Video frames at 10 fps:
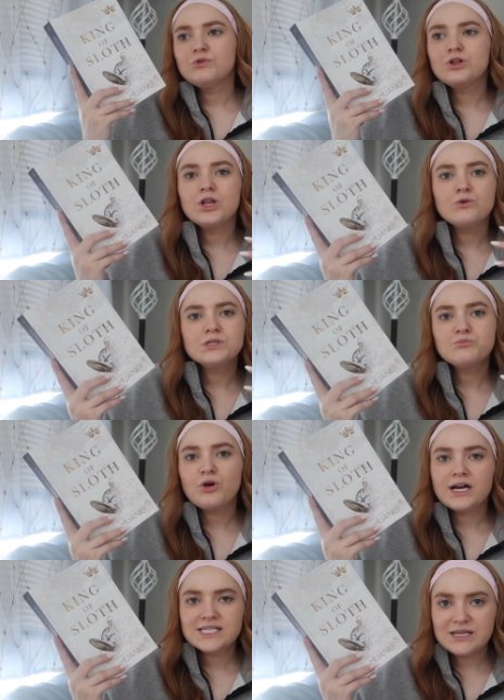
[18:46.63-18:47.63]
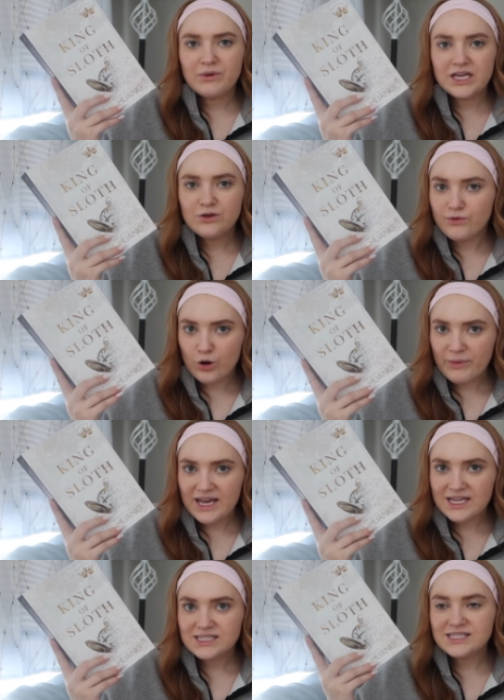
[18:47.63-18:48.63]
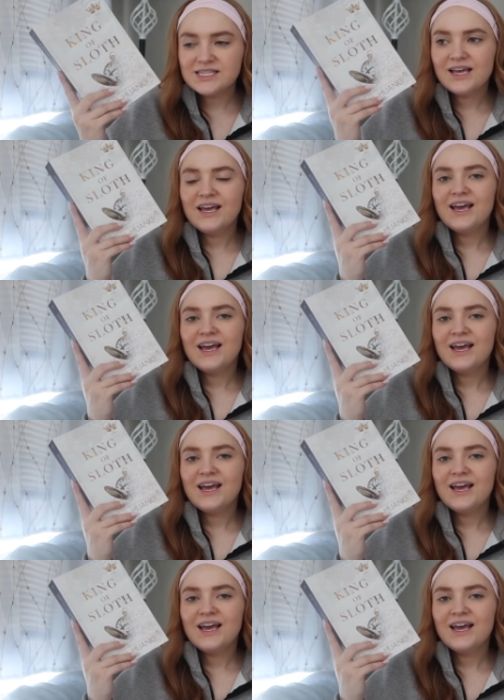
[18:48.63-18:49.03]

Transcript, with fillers: close proximity romance